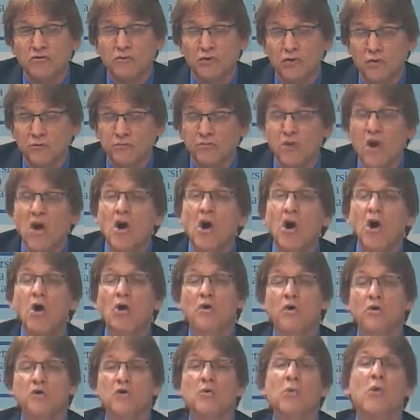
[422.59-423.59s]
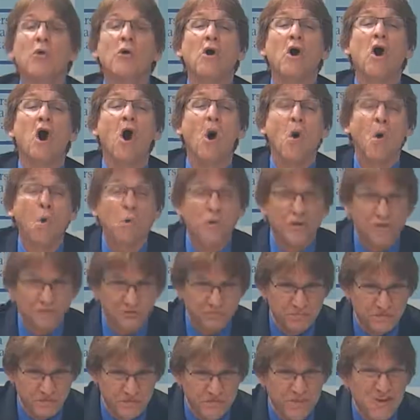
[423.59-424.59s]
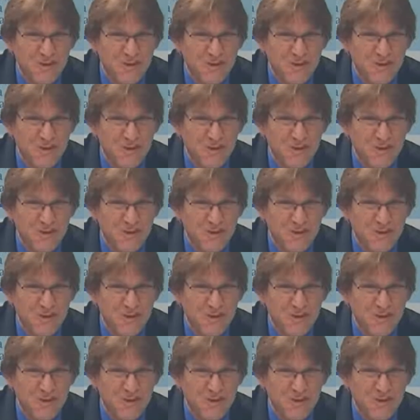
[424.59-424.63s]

forums, or you will always be